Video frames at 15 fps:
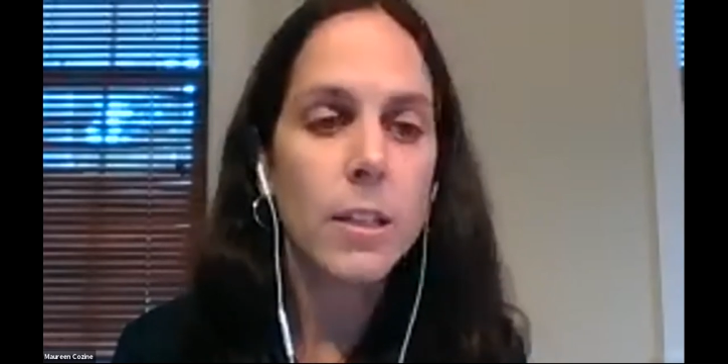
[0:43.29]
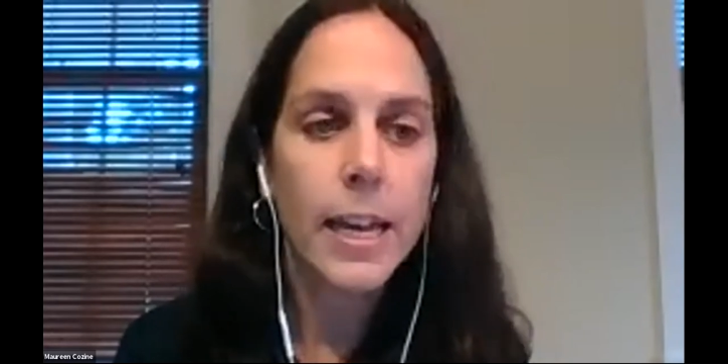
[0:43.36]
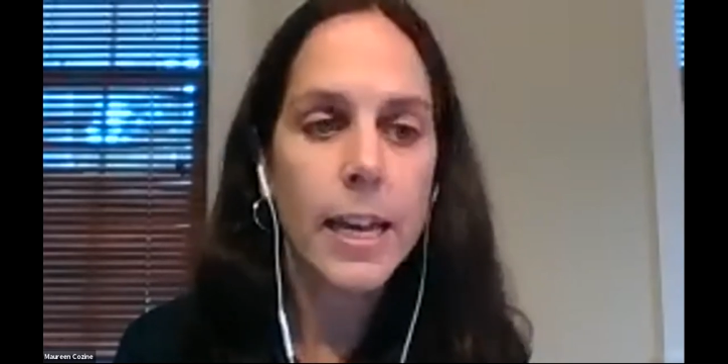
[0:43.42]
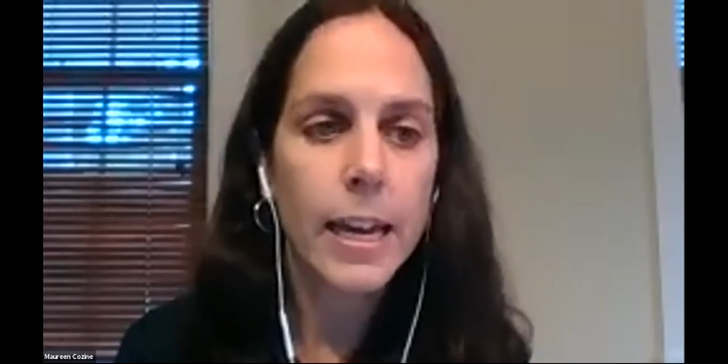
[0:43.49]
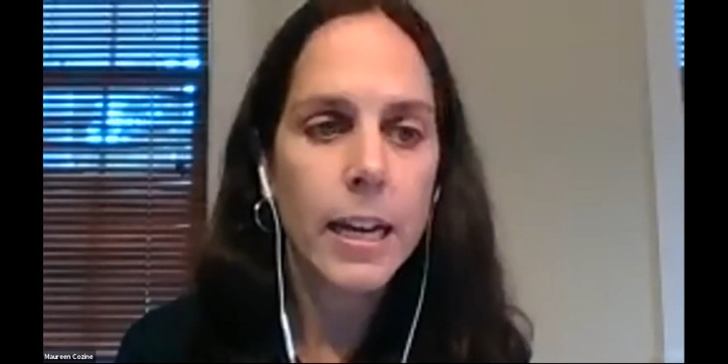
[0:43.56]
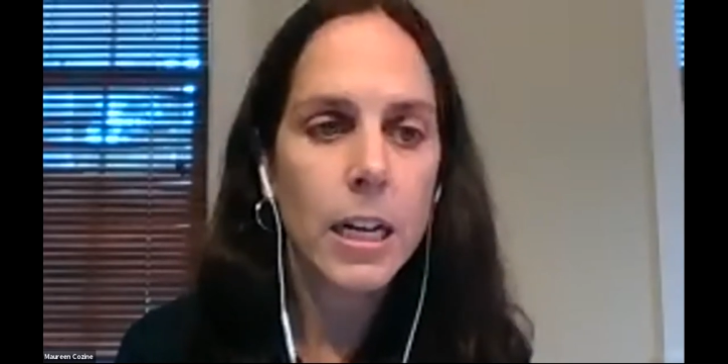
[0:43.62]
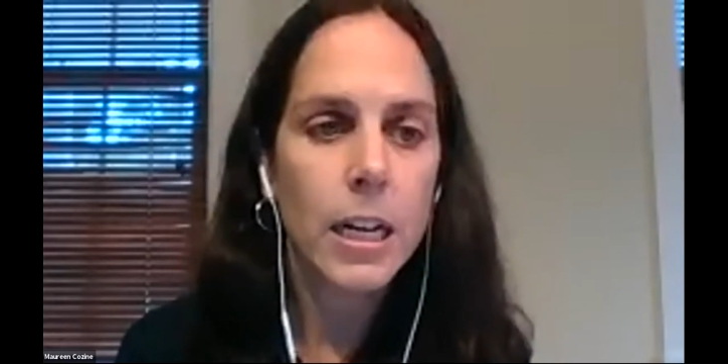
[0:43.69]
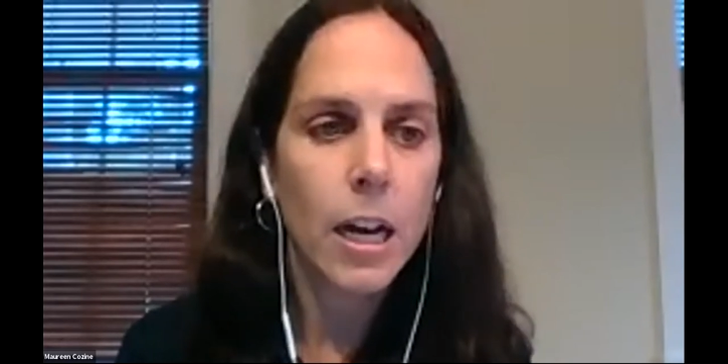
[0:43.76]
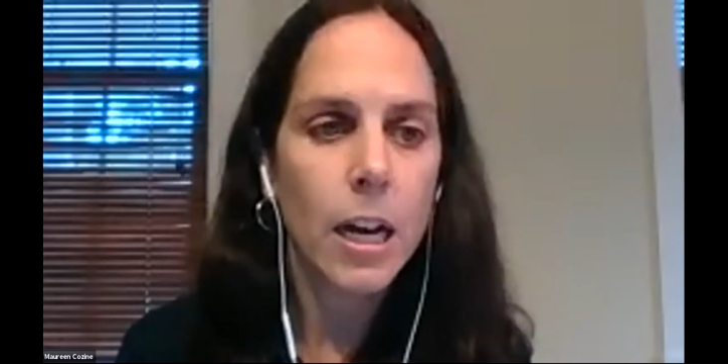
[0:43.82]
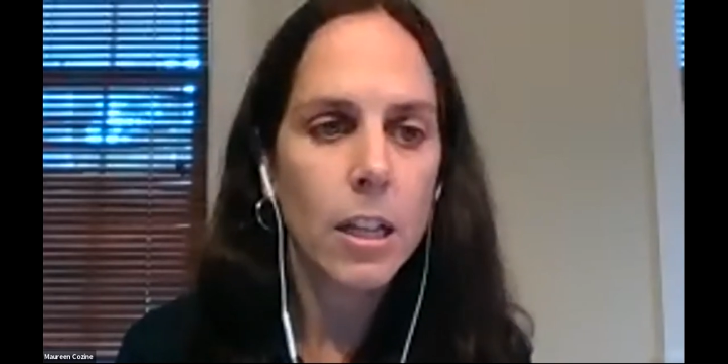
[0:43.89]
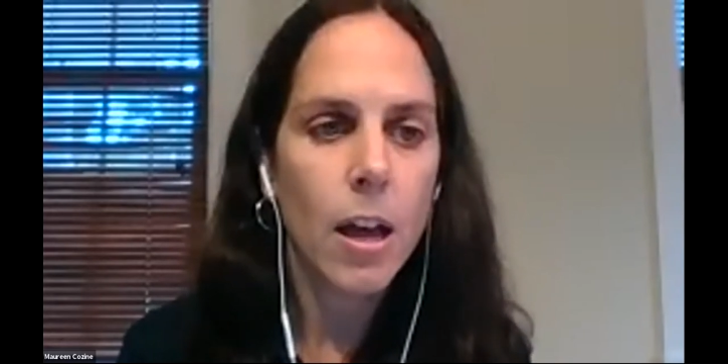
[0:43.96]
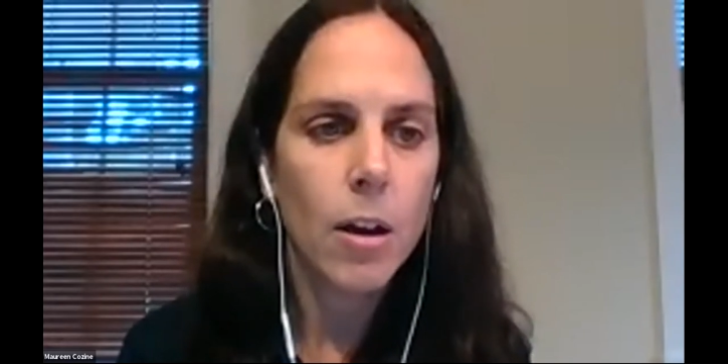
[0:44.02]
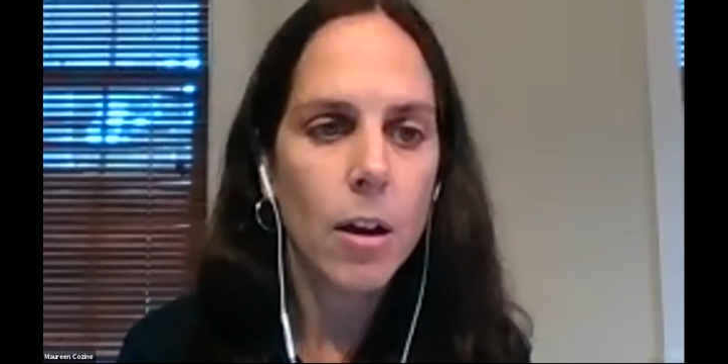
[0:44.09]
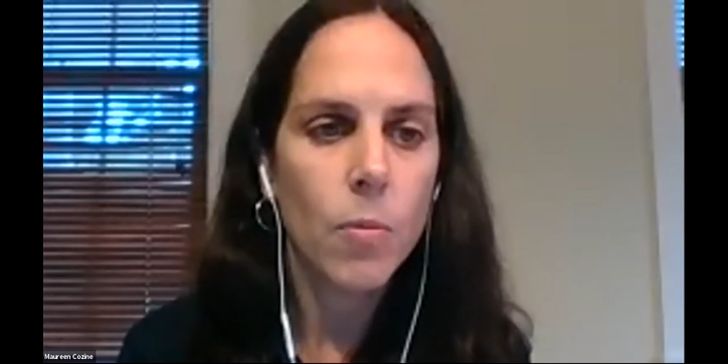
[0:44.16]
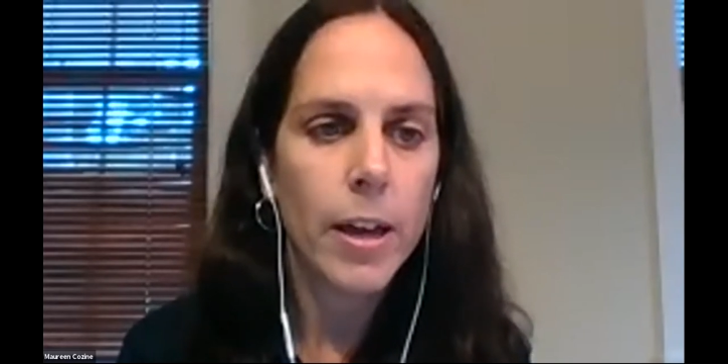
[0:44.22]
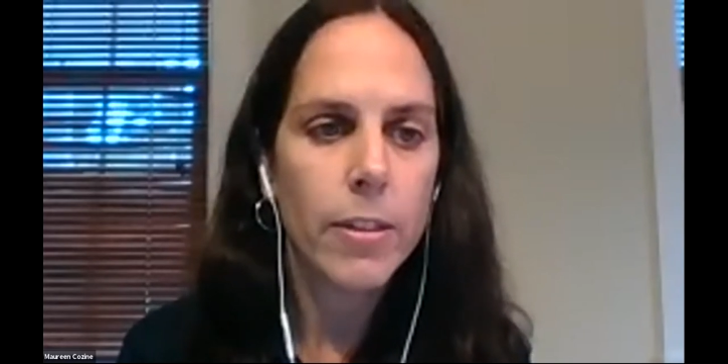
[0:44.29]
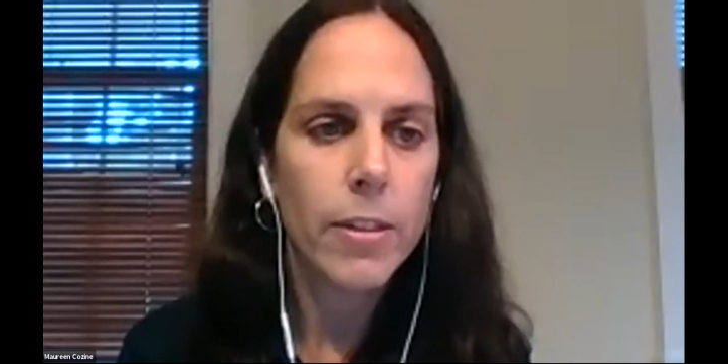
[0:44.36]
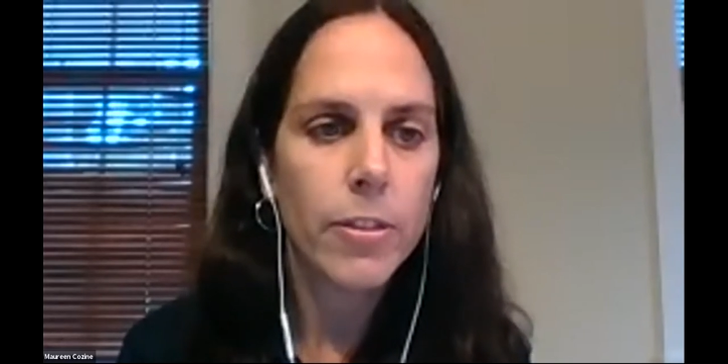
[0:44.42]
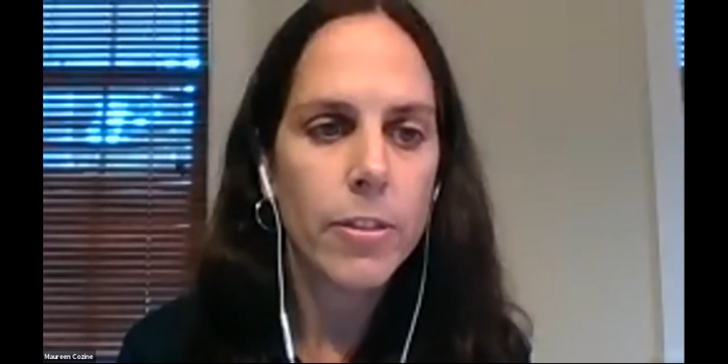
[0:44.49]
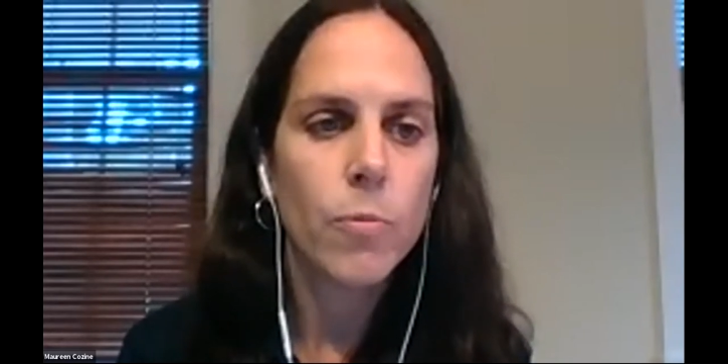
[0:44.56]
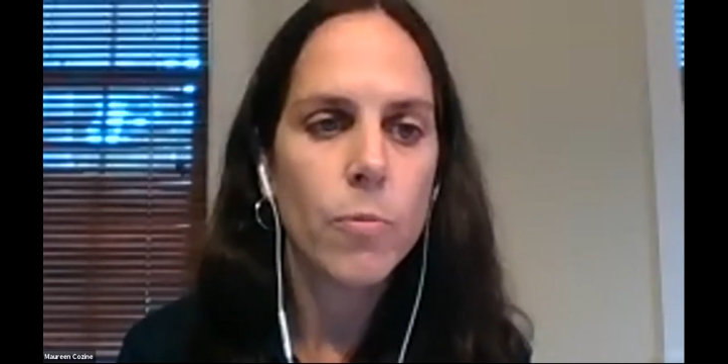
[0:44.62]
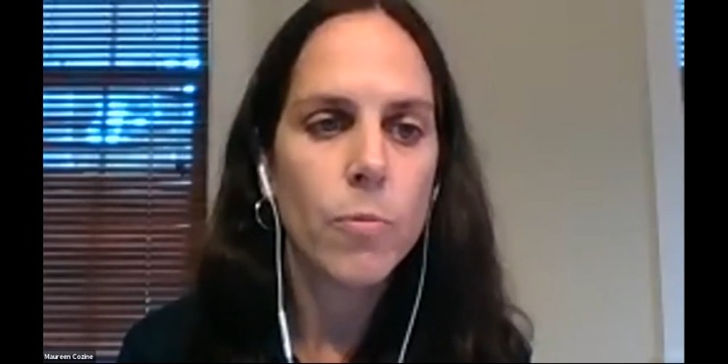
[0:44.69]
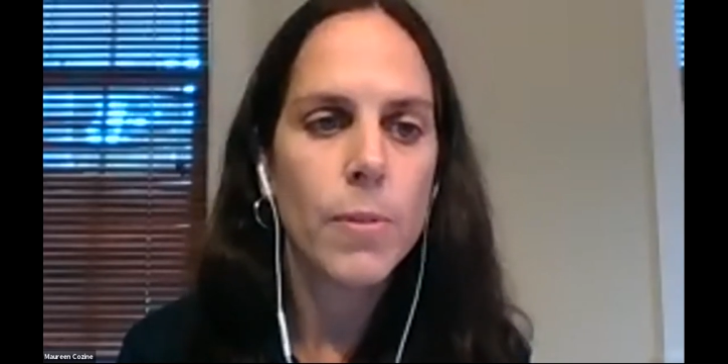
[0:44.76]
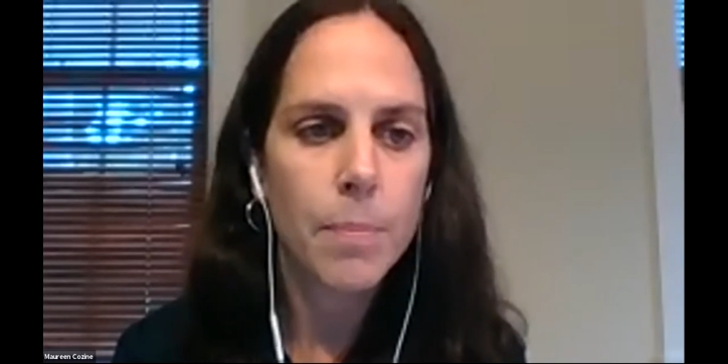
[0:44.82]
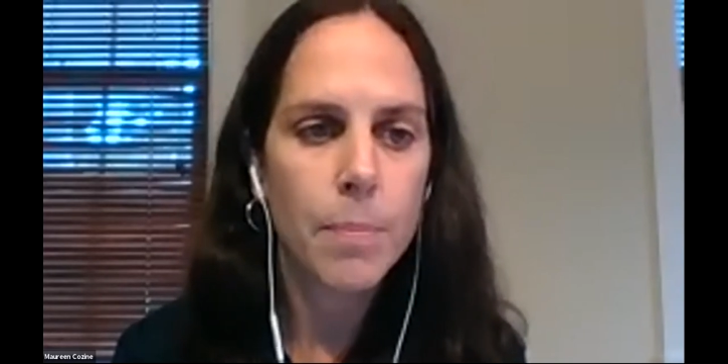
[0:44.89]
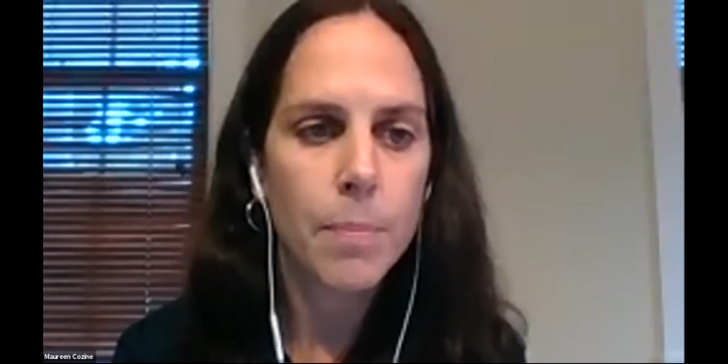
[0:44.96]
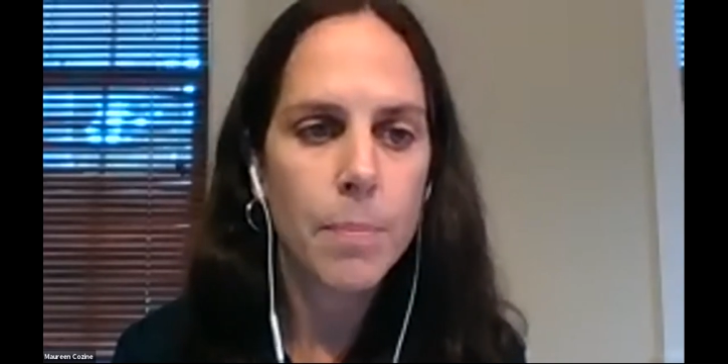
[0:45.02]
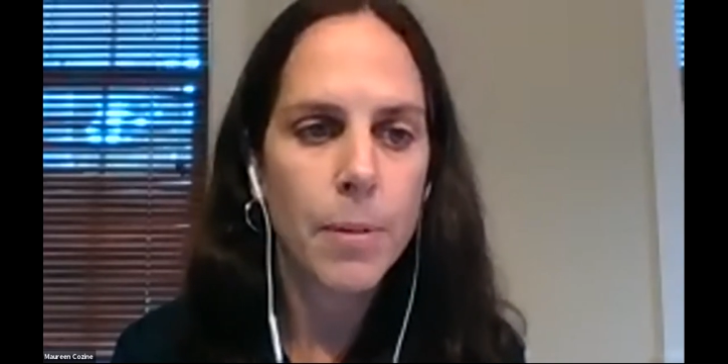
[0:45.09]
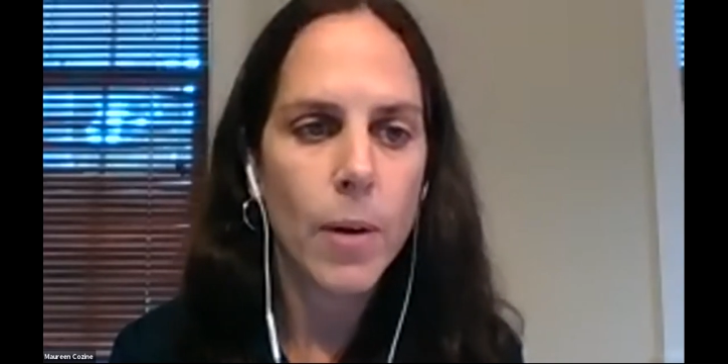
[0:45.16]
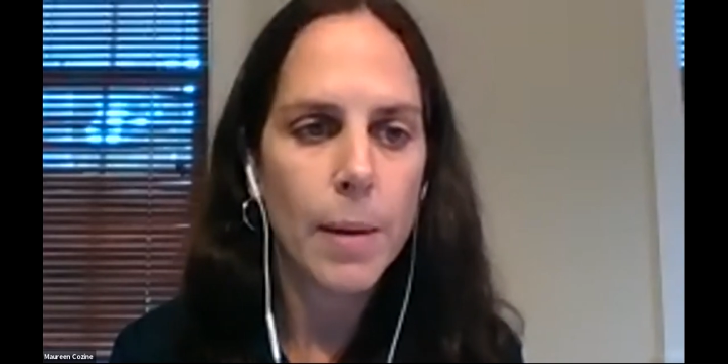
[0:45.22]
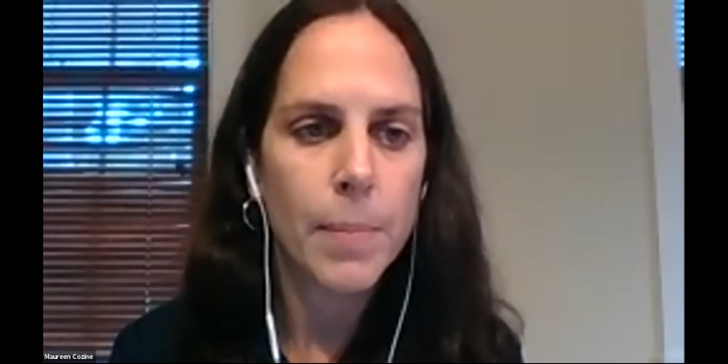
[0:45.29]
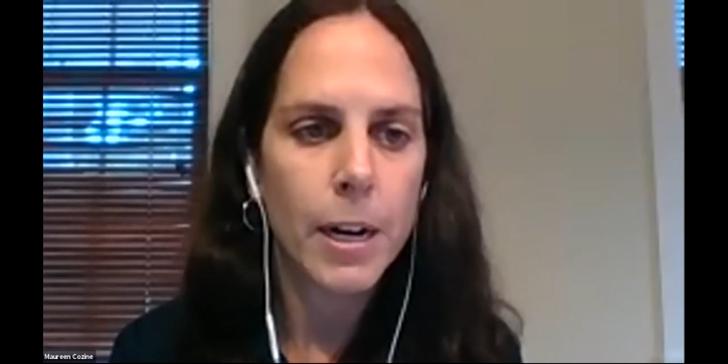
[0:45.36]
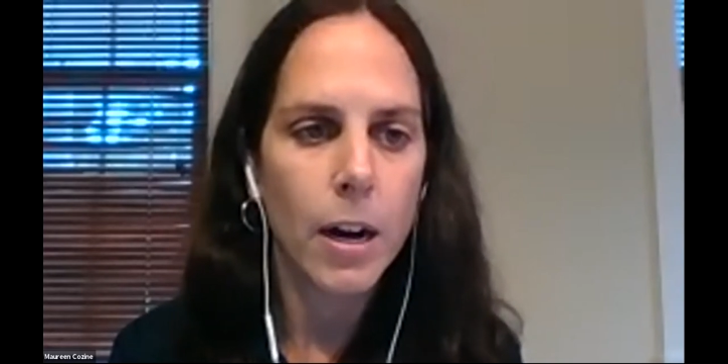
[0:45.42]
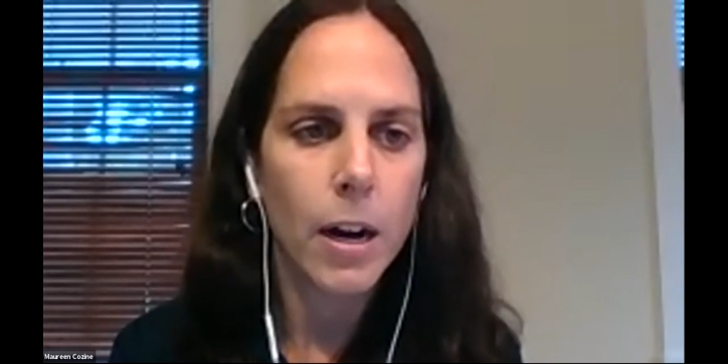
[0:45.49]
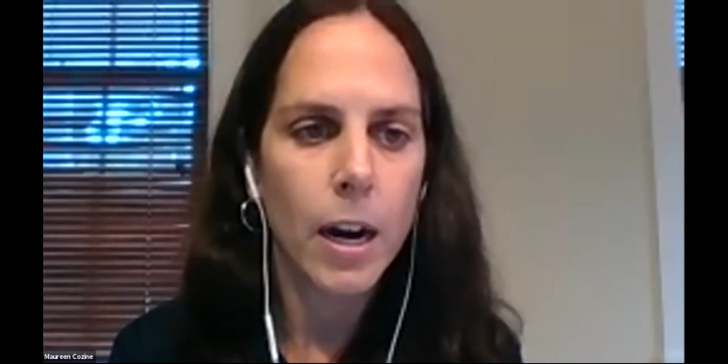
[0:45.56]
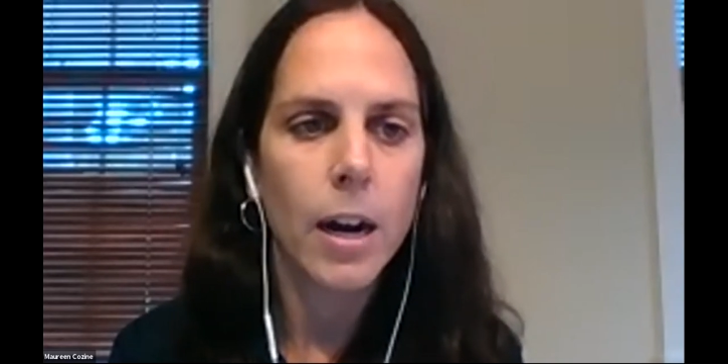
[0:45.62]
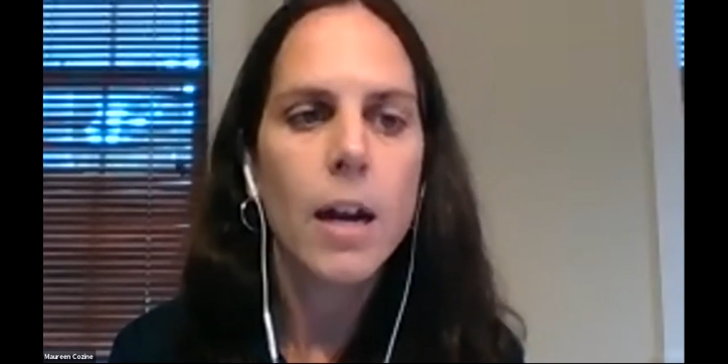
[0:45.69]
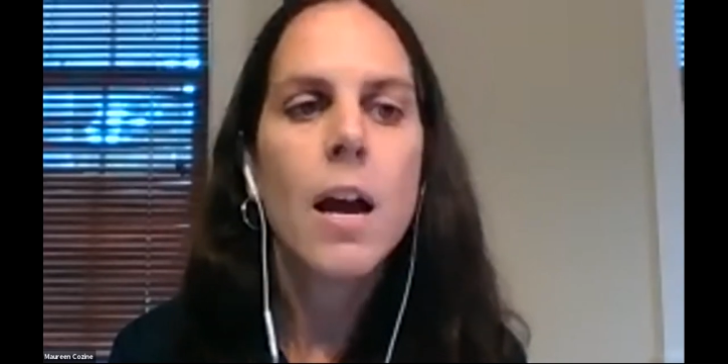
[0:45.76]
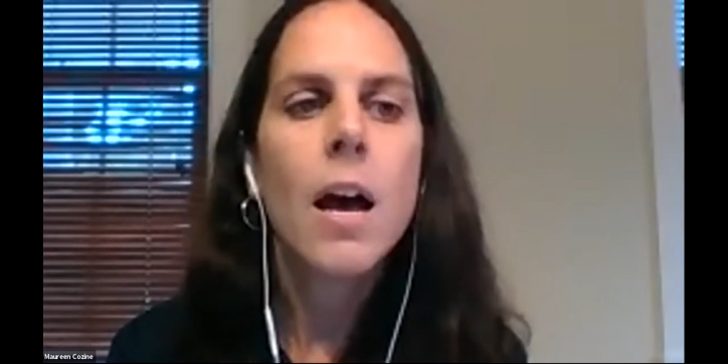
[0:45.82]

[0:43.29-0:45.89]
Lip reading: along with a recap of the webinar